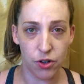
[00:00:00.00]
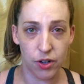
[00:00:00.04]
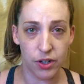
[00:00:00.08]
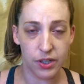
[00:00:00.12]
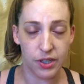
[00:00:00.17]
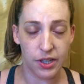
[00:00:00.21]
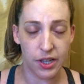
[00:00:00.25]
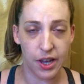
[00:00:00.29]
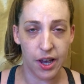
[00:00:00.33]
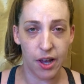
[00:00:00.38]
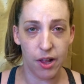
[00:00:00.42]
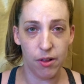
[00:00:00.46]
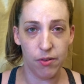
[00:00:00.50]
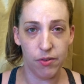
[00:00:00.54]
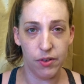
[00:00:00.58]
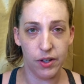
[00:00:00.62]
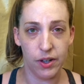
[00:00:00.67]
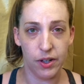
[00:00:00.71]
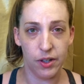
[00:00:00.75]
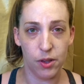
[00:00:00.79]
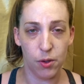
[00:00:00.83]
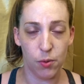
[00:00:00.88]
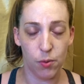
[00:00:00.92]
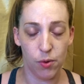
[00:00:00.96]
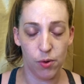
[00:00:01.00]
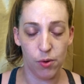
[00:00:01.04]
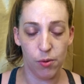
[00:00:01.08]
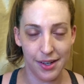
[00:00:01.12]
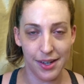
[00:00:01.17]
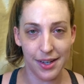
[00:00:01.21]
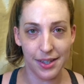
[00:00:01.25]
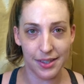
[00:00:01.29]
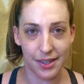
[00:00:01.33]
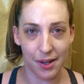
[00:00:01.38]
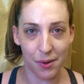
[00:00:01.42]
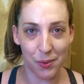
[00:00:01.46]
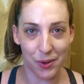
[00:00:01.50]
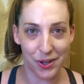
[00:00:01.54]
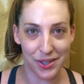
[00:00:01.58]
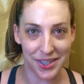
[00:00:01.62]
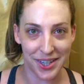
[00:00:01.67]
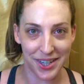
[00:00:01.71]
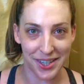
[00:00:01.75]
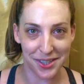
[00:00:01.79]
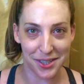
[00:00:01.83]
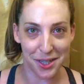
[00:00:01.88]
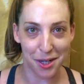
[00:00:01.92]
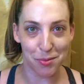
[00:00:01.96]
course, the elephant in the room. Yes, I wear
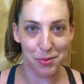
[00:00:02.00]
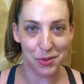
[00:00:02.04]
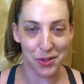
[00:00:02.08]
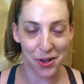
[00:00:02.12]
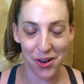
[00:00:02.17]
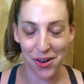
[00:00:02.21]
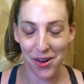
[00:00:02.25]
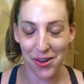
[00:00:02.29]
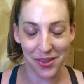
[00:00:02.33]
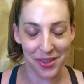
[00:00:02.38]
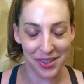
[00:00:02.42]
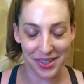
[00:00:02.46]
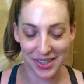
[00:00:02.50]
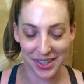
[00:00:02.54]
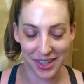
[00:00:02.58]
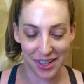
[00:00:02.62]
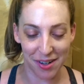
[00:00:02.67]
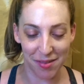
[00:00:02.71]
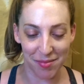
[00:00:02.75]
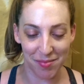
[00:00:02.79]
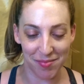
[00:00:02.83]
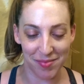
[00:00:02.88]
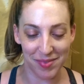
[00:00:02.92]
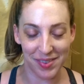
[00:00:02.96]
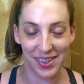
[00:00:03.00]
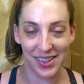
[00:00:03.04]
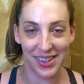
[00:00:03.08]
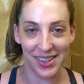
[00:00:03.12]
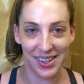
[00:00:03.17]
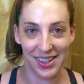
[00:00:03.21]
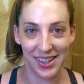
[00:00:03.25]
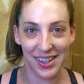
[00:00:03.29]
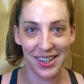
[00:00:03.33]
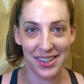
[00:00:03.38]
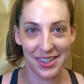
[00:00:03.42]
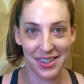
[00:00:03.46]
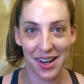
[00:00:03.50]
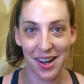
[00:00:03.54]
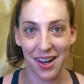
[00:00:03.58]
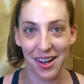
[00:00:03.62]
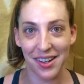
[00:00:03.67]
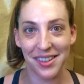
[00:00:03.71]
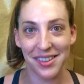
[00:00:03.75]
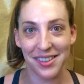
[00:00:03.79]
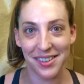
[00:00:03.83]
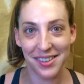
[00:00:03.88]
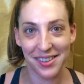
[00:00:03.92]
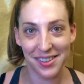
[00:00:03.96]
tank tops all the time. It's hot
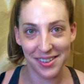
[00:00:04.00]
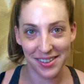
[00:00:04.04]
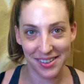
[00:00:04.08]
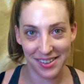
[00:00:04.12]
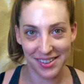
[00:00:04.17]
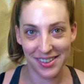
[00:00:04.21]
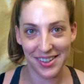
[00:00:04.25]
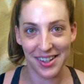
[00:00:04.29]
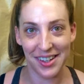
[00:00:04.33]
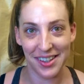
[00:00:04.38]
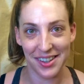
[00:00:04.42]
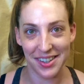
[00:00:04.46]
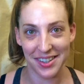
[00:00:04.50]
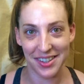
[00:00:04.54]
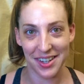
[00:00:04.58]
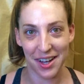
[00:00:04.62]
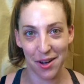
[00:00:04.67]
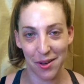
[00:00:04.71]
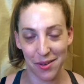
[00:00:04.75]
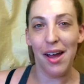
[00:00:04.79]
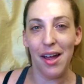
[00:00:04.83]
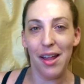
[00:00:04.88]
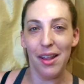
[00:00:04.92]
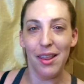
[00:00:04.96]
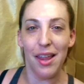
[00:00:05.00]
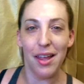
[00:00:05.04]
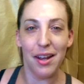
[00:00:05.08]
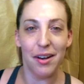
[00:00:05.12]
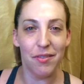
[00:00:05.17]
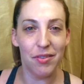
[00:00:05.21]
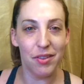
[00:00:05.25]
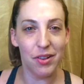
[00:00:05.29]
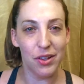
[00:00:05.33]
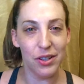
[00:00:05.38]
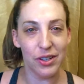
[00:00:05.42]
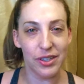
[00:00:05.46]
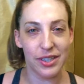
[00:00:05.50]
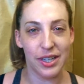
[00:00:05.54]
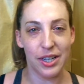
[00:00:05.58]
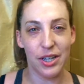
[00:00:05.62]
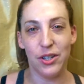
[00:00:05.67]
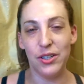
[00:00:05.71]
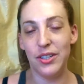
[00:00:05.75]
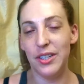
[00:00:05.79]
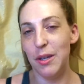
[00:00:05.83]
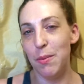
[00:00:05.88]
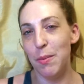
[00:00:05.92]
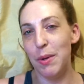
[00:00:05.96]
in the South. A lot of the looks that you
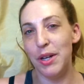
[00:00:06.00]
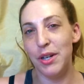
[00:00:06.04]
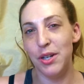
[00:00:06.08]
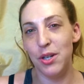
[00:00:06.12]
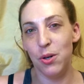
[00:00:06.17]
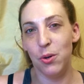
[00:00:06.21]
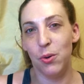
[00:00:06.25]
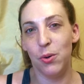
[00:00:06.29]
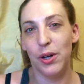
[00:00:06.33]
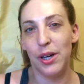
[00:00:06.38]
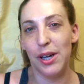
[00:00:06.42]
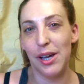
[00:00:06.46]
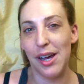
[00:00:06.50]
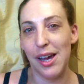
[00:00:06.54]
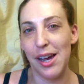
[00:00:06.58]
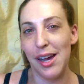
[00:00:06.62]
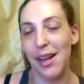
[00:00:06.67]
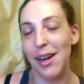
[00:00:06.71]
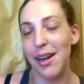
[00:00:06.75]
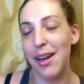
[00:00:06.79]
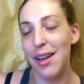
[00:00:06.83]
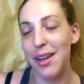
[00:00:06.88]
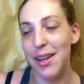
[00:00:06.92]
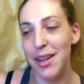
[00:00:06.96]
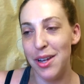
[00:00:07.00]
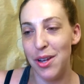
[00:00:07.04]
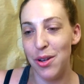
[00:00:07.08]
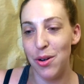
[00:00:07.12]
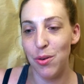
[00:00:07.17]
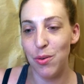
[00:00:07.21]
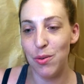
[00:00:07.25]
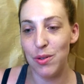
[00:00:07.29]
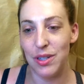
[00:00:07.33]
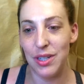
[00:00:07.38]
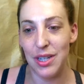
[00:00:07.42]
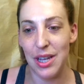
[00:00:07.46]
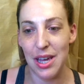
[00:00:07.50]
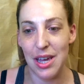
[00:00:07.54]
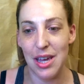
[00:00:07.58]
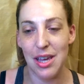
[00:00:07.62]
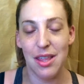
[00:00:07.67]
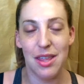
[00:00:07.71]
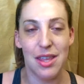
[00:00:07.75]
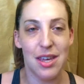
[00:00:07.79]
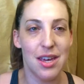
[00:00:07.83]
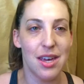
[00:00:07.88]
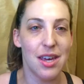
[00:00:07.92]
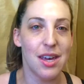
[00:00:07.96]
see me doing, you don't see
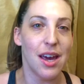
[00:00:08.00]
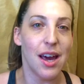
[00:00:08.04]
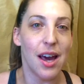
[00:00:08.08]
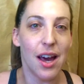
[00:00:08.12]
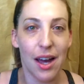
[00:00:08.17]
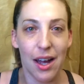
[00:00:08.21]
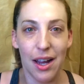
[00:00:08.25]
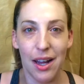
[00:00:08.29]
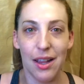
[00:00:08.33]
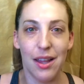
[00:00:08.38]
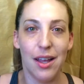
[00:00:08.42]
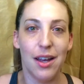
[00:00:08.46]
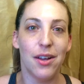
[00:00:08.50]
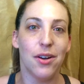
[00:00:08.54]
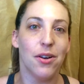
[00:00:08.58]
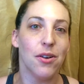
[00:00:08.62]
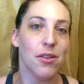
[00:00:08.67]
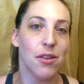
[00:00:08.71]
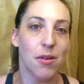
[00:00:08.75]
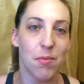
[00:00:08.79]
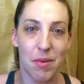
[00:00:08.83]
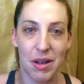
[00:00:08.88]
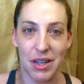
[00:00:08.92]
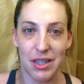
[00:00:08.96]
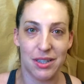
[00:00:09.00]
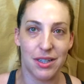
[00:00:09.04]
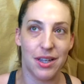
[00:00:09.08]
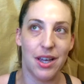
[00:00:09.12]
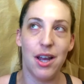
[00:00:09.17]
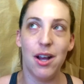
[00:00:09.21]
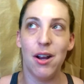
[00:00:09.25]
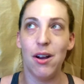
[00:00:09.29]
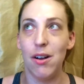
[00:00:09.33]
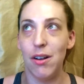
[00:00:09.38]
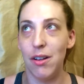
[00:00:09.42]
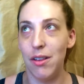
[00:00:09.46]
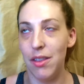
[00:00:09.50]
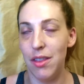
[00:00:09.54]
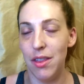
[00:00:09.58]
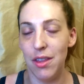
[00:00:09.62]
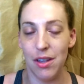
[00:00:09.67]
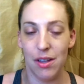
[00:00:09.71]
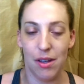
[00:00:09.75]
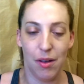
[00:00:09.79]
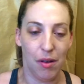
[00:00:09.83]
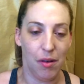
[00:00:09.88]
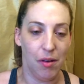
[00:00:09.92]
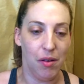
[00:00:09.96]
the eyeliner, the mascara,
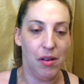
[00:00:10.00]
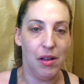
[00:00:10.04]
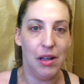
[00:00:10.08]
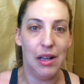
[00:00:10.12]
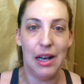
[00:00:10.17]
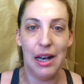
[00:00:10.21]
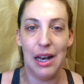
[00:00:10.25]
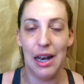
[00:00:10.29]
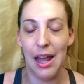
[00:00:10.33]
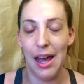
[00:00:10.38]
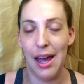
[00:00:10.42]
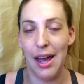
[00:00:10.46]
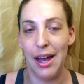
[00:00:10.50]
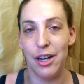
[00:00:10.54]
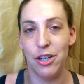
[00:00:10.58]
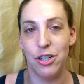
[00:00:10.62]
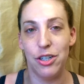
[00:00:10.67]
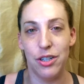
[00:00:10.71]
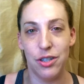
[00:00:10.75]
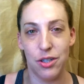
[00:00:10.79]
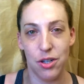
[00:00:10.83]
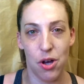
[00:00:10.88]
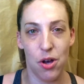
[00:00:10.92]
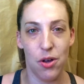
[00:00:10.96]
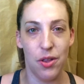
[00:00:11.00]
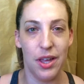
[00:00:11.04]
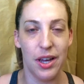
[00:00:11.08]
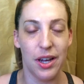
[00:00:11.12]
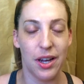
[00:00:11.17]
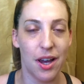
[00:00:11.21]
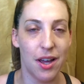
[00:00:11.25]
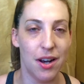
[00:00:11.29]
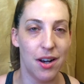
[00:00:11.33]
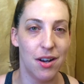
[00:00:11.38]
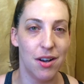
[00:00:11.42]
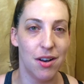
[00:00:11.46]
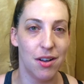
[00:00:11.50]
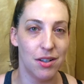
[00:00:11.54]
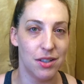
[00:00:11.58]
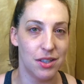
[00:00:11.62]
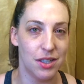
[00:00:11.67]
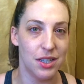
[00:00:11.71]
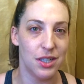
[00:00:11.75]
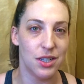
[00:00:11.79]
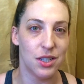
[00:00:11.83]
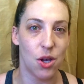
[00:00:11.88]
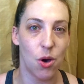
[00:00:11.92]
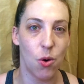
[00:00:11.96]
the lashes, all that kind of
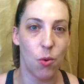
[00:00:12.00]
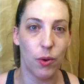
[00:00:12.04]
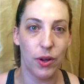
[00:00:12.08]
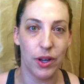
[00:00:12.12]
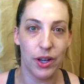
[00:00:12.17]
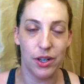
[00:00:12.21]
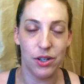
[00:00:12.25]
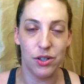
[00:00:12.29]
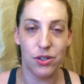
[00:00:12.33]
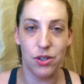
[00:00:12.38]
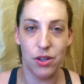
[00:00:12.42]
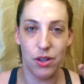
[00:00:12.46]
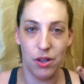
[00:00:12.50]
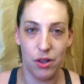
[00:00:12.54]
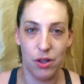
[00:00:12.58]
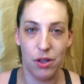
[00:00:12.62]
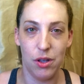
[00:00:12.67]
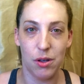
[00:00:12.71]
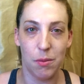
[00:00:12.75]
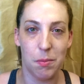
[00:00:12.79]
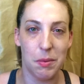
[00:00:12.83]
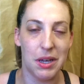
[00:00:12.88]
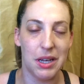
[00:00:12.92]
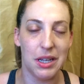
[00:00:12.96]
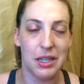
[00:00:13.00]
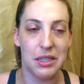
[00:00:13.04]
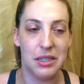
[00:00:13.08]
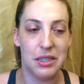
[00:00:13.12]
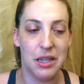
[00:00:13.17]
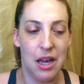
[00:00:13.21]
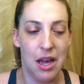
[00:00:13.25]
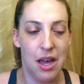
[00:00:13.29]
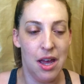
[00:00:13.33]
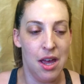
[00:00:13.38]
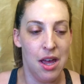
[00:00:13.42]
nonsense going into the look because